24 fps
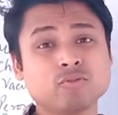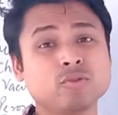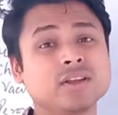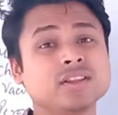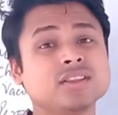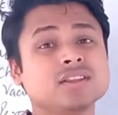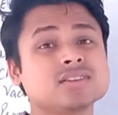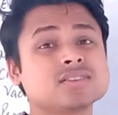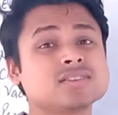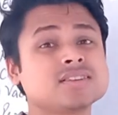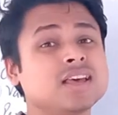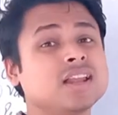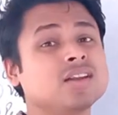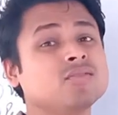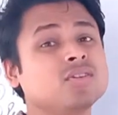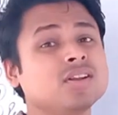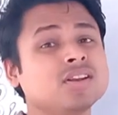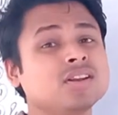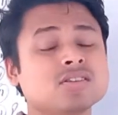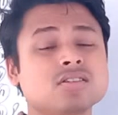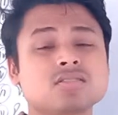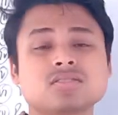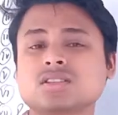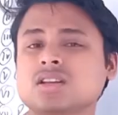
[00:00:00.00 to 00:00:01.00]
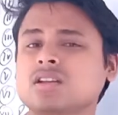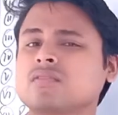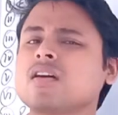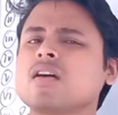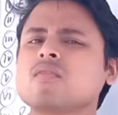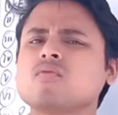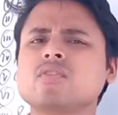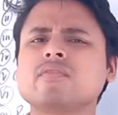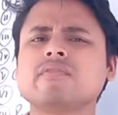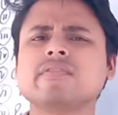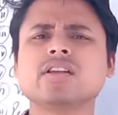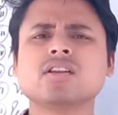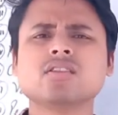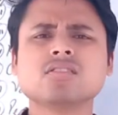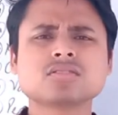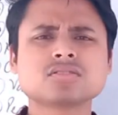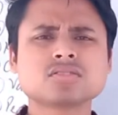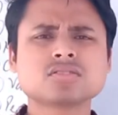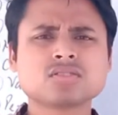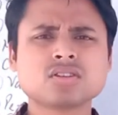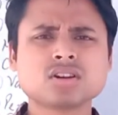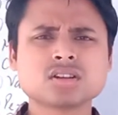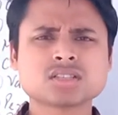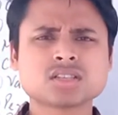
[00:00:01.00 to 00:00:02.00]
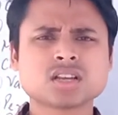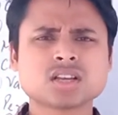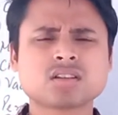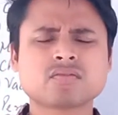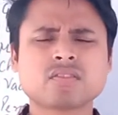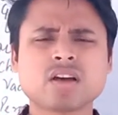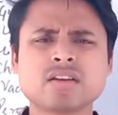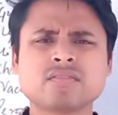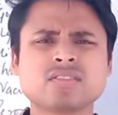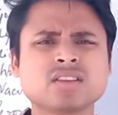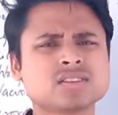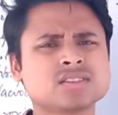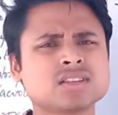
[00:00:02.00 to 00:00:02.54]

When the cell will not survive, we will also not survive.